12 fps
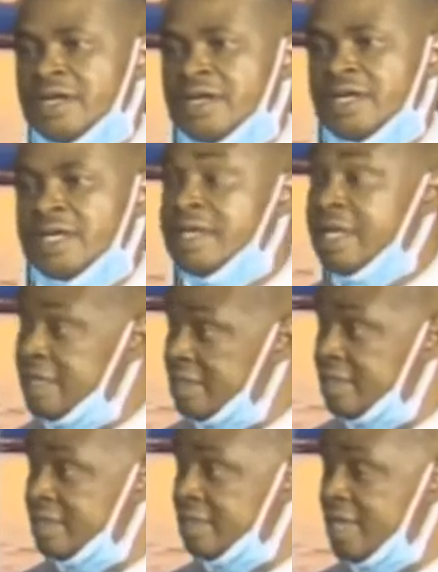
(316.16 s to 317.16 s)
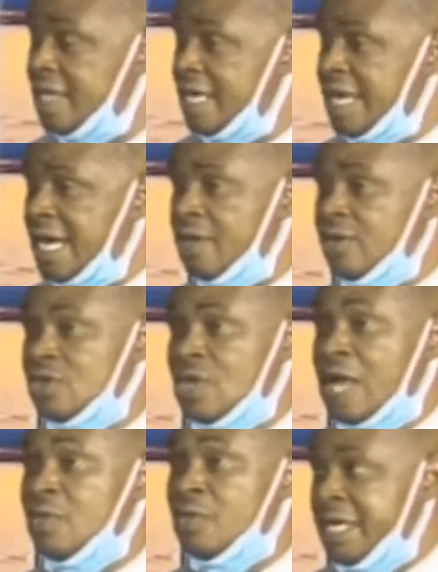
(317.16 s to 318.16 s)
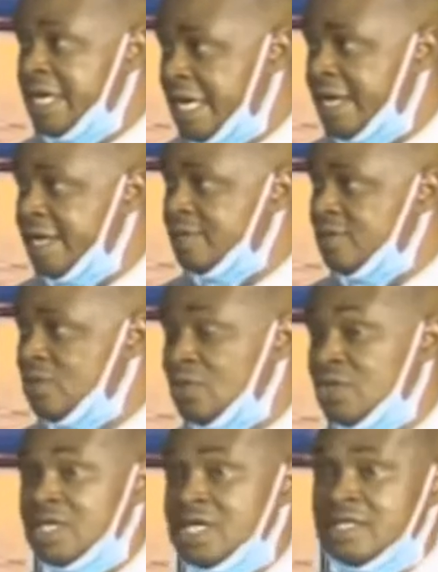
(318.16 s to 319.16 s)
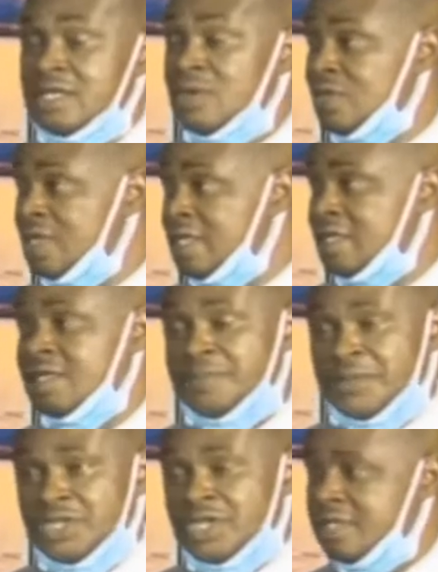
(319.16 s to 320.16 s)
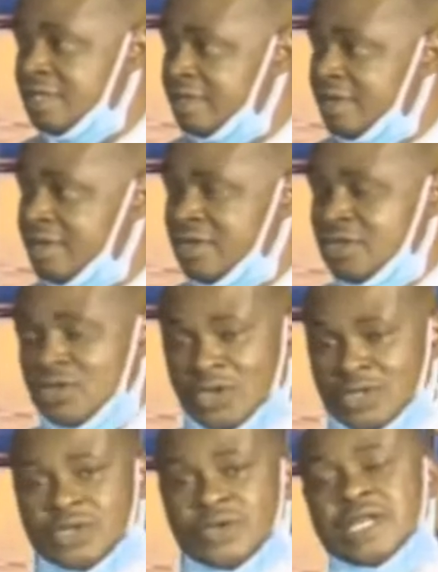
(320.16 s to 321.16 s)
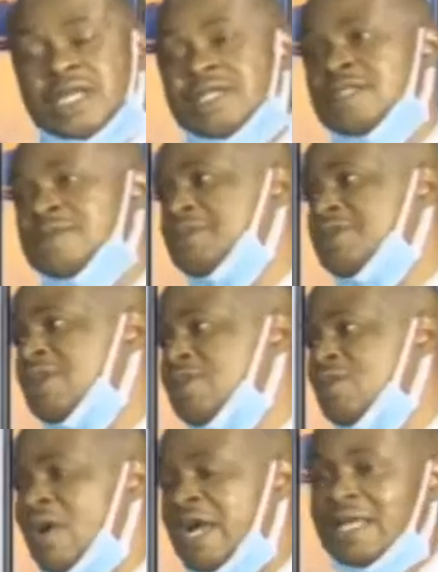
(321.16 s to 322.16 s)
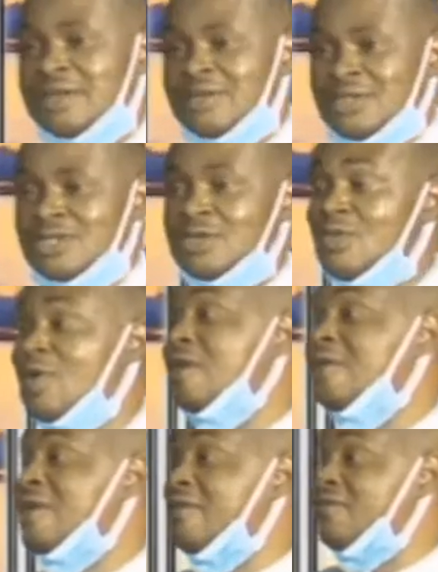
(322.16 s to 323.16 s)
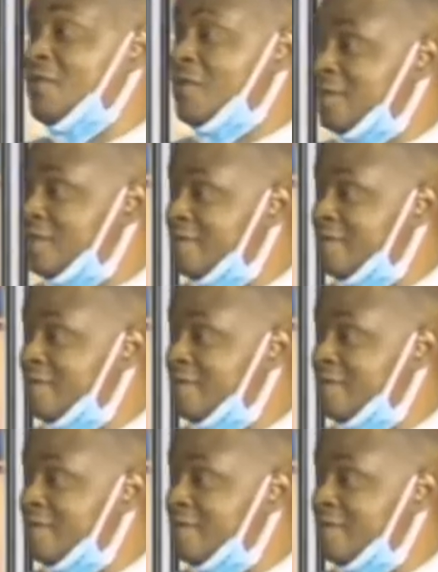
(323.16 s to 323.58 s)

illnesses, and also I will be there to see sickle cell disease patients. So all sickle cell disease patients who are in Edo State who cannot afford